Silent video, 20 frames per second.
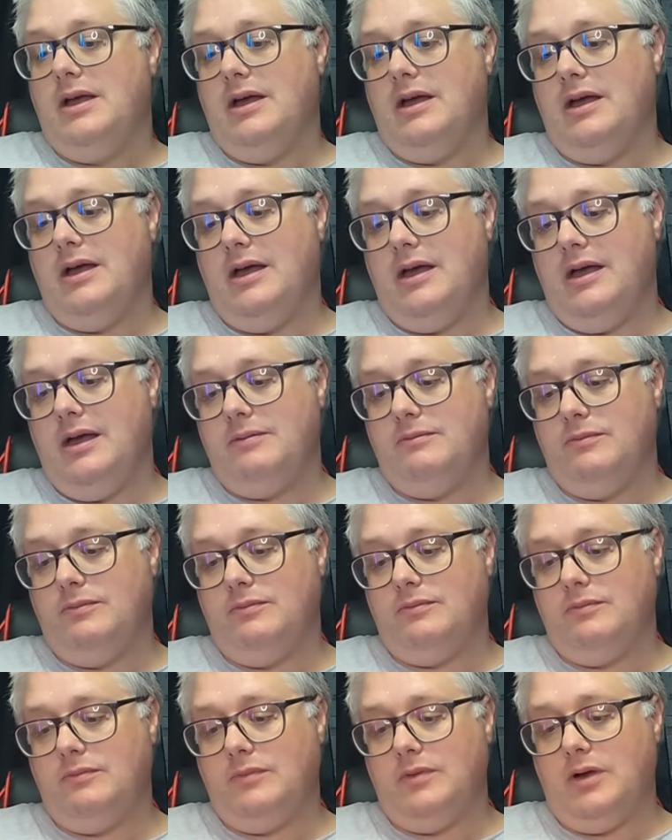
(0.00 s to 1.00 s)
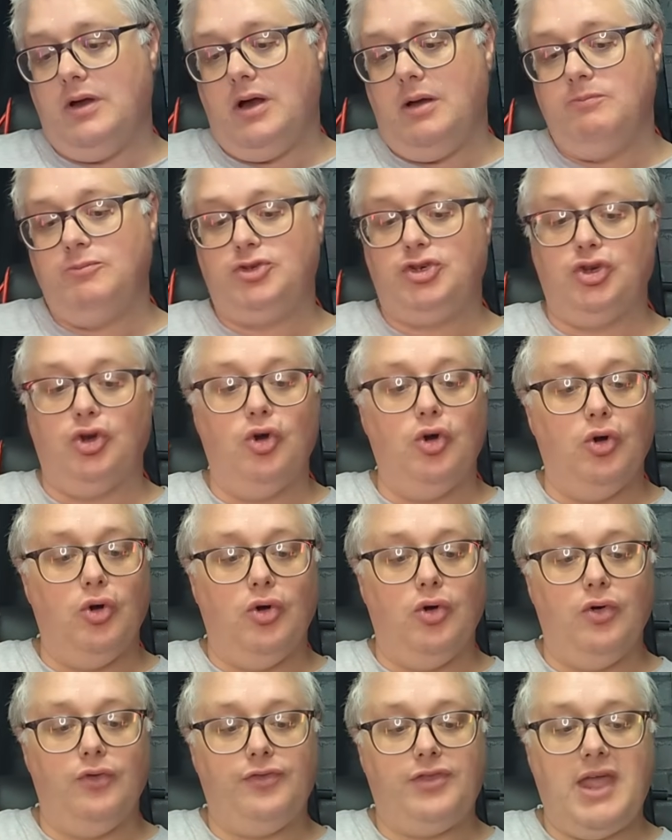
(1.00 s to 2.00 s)
I'm
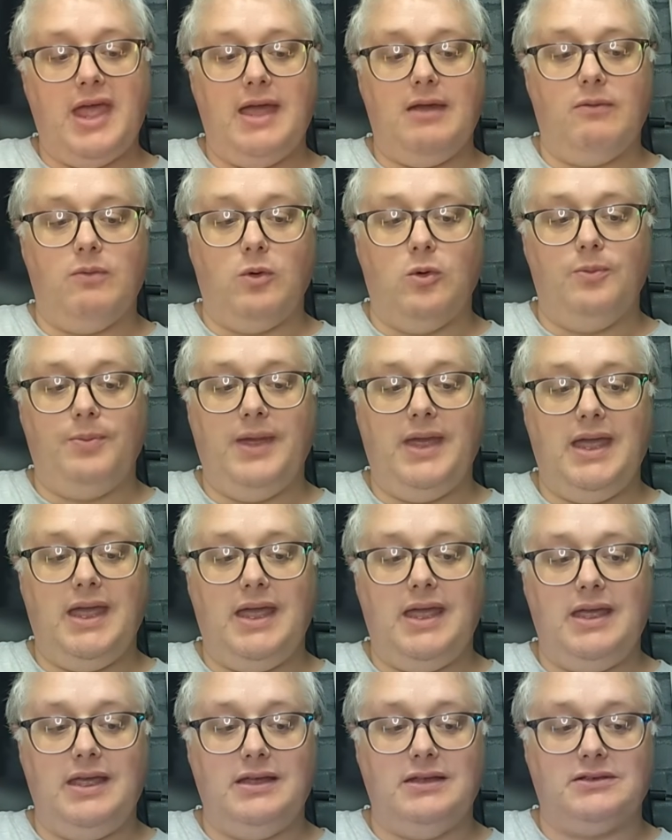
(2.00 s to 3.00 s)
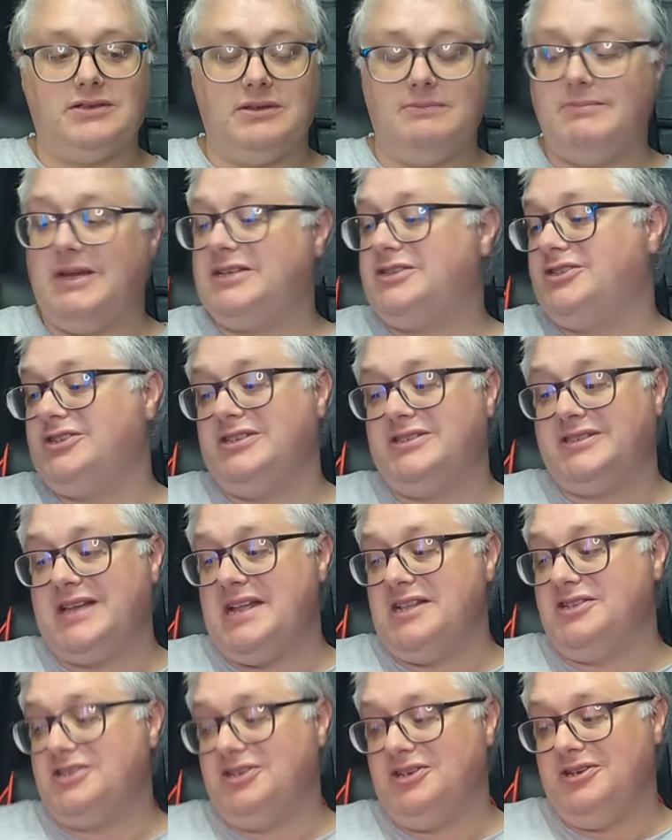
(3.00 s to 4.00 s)
sure there will be some messages
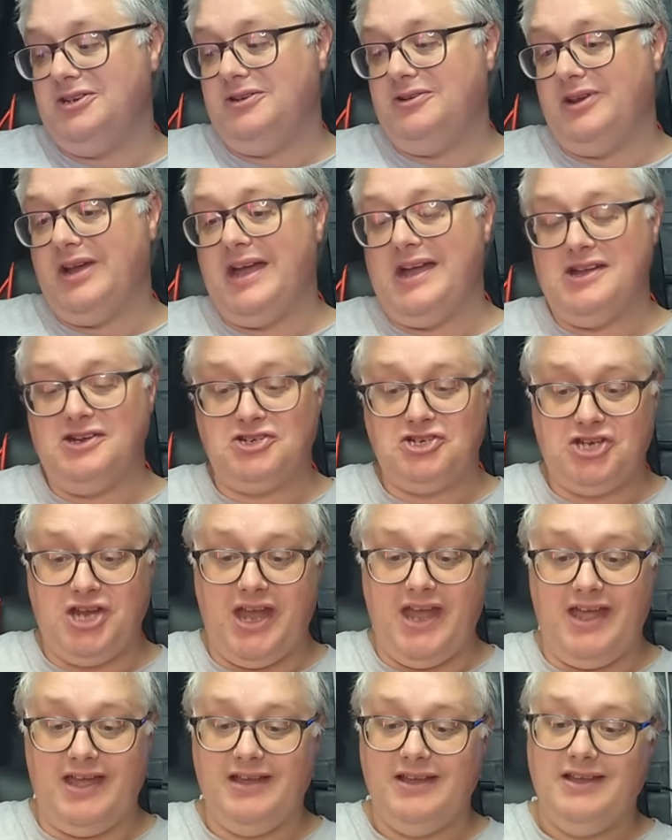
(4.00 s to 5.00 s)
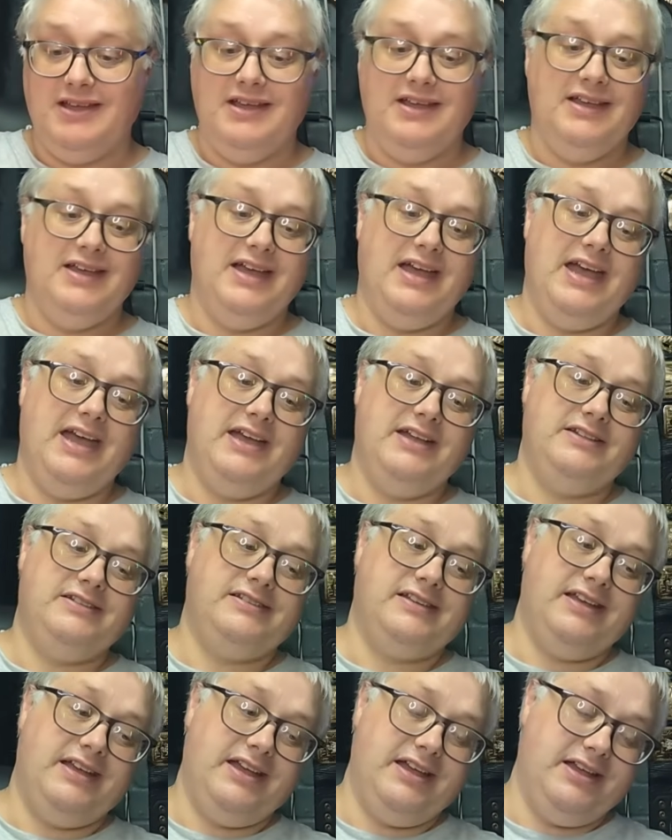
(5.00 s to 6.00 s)
sent to Hachette,
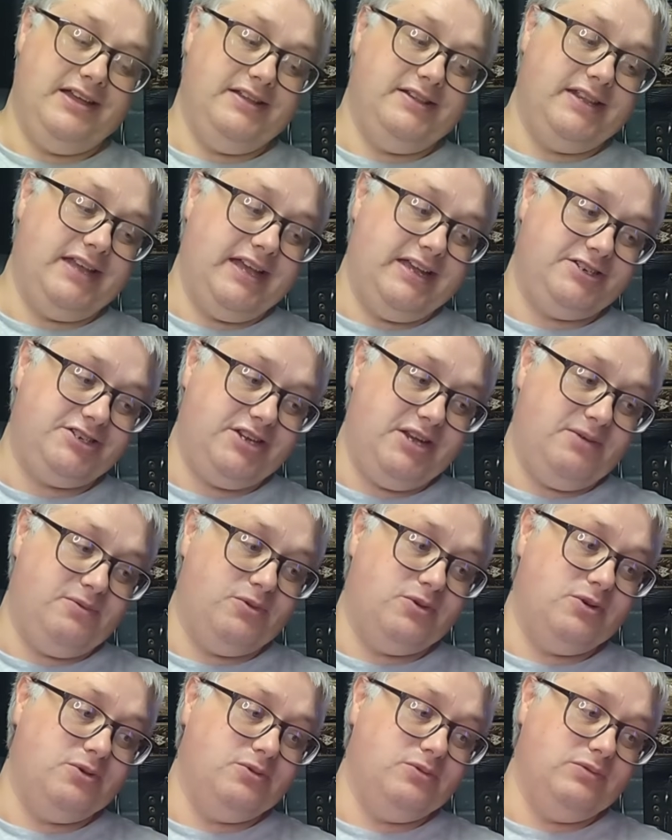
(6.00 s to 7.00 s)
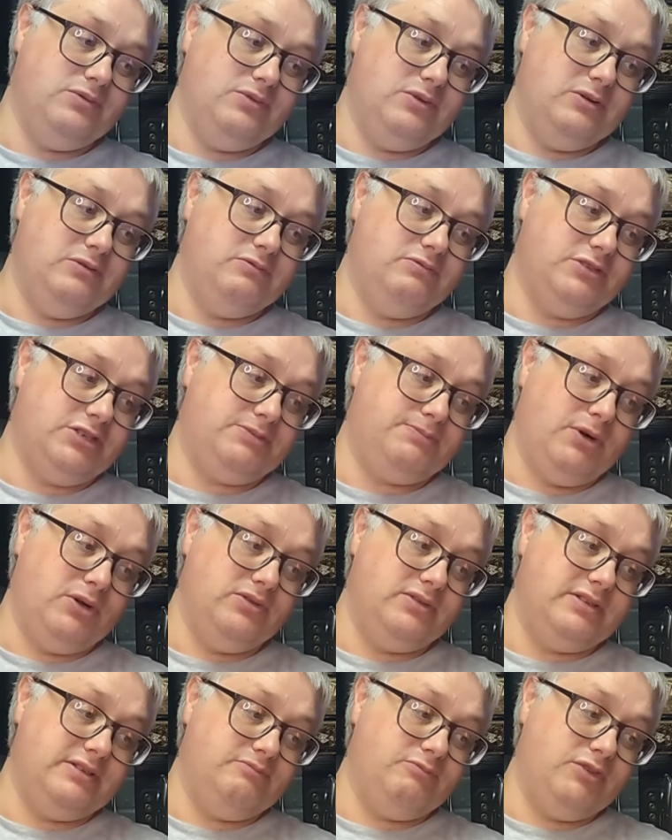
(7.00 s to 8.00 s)
and Hachette will
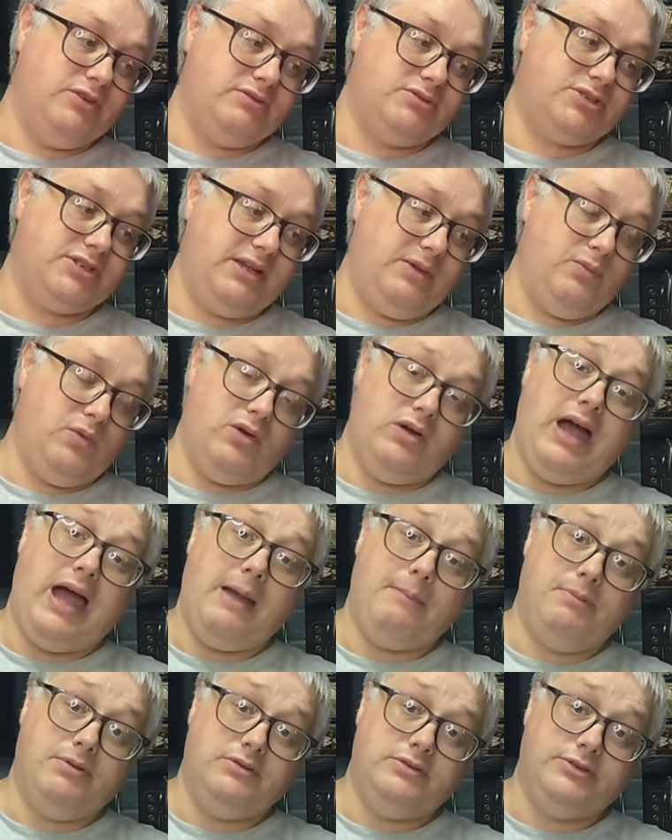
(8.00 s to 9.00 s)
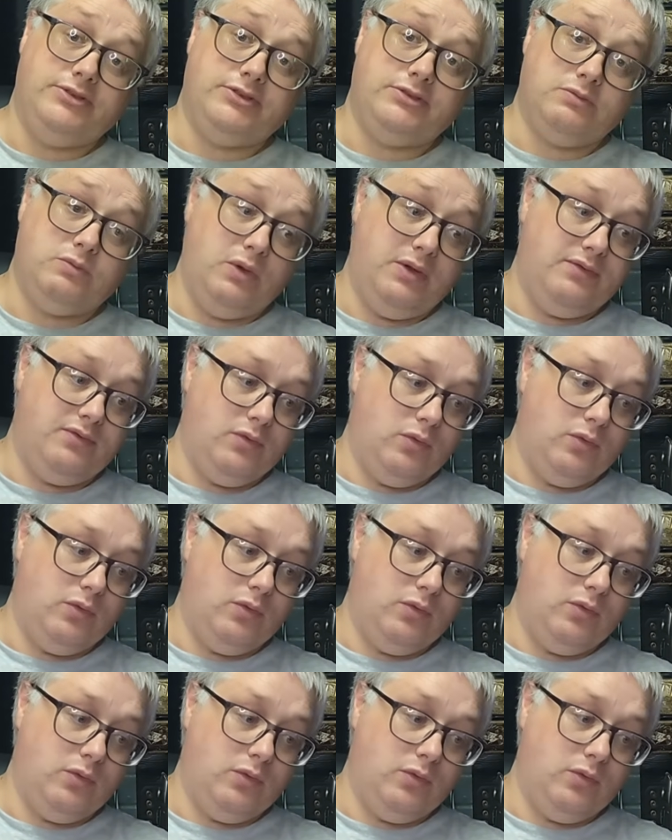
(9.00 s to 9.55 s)
respond, and we'll see what happens with